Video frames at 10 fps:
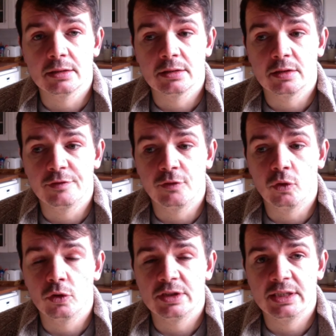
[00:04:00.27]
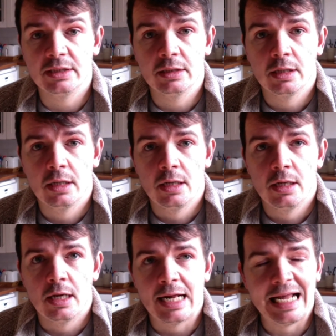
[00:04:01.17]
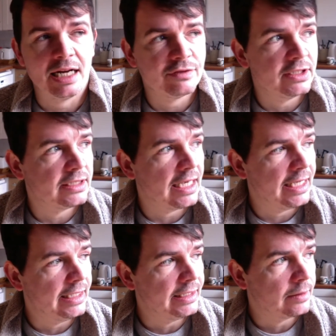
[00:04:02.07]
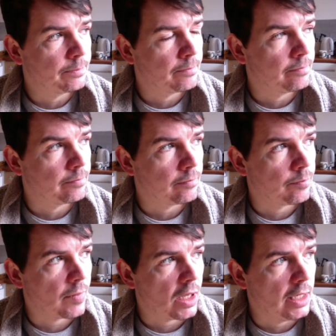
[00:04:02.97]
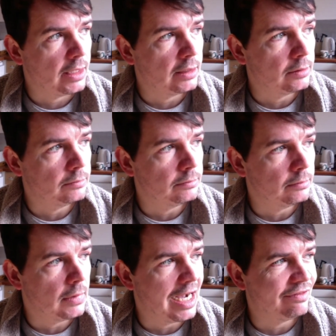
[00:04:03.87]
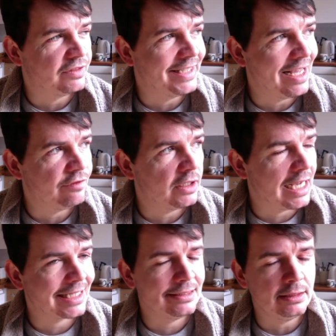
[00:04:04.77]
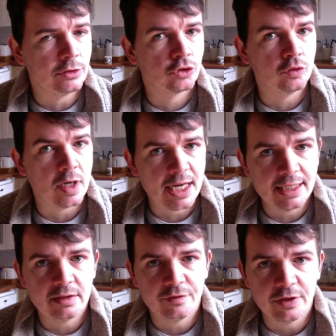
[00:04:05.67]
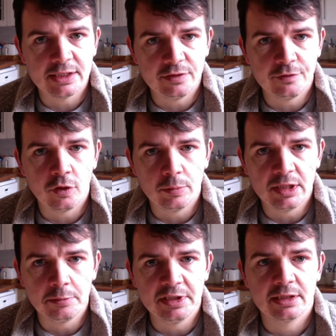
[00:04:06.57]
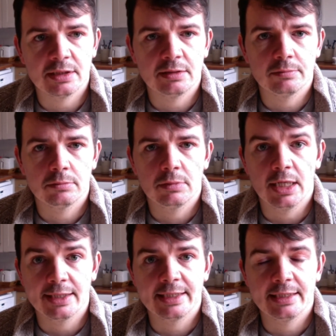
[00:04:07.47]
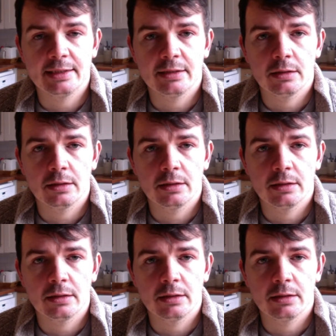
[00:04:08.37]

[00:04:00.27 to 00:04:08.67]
40. And I have to say, I've never actually tried a 34mm Airking